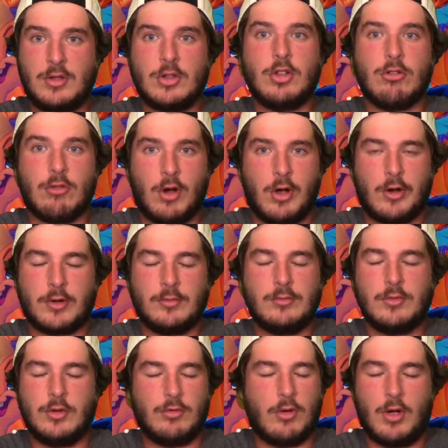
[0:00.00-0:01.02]
You're wrong.
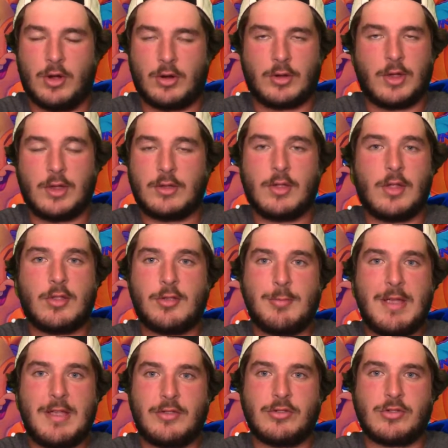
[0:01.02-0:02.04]
You're wrong. It's
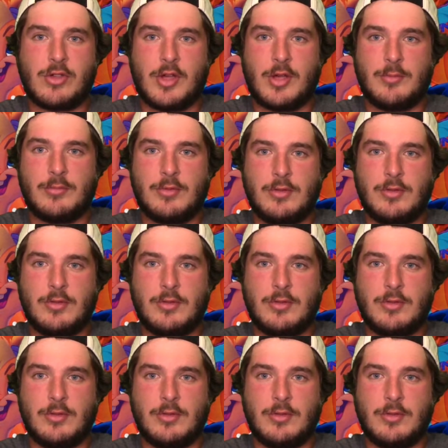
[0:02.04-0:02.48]
Space Jam.